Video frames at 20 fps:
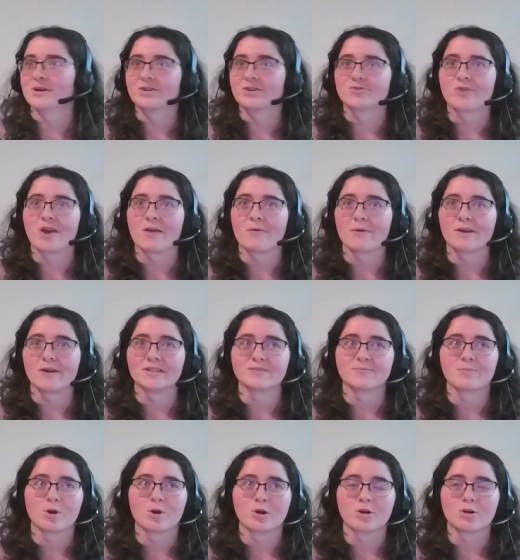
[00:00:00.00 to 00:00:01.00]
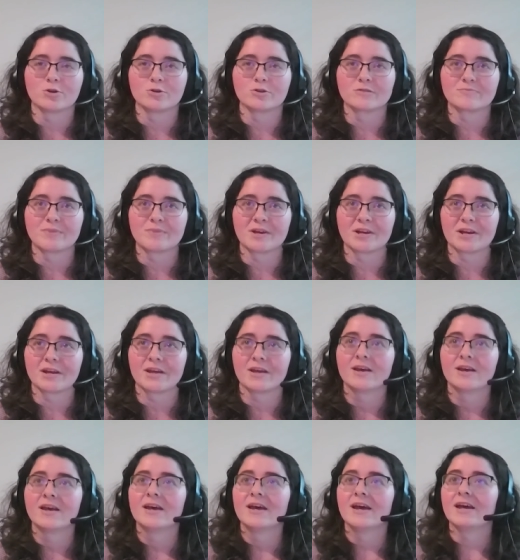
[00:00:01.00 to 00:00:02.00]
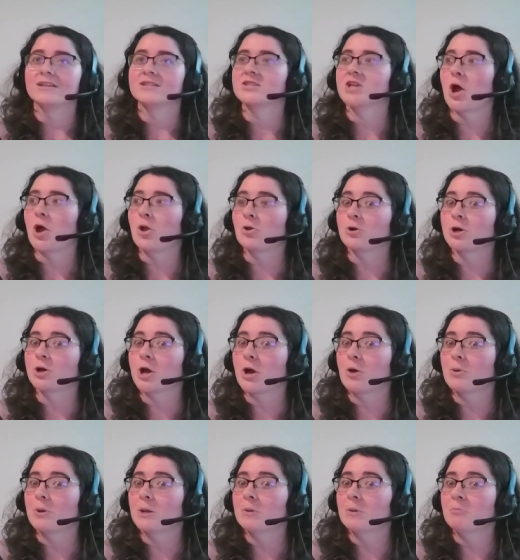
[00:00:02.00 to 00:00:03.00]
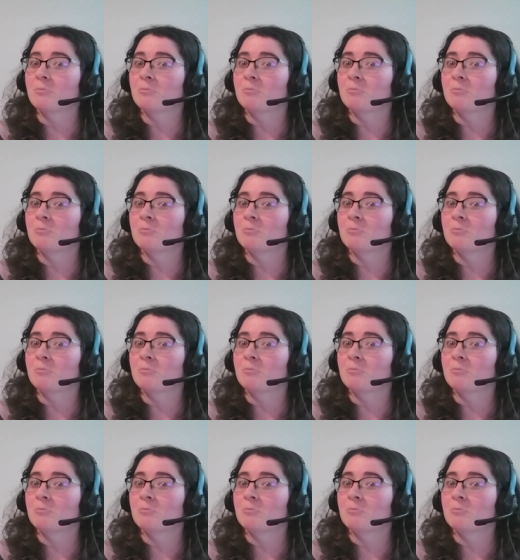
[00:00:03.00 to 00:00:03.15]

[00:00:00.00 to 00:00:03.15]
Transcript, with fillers: dry erase markers, but it's color-coded.